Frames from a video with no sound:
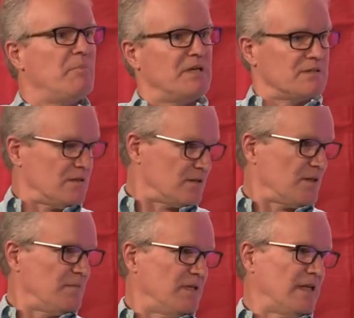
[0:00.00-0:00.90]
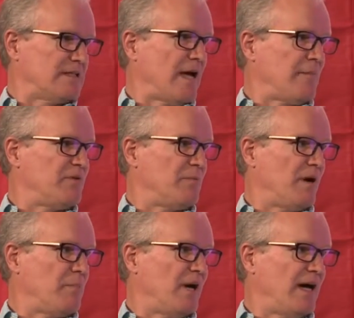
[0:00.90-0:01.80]
based on something that's happened in
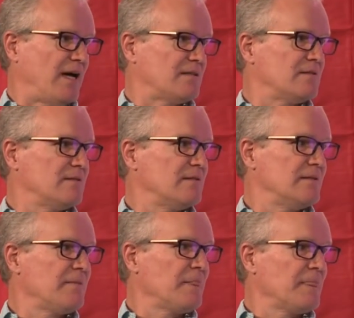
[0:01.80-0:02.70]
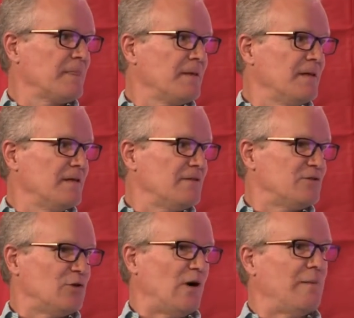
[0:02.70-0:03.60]
my past.
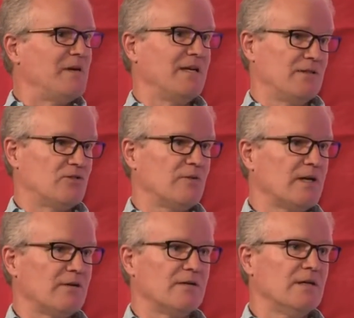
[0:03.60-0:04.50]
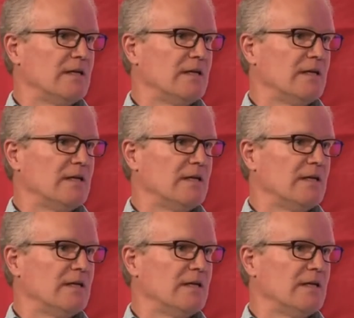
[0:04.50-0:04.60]
So I may get triggered,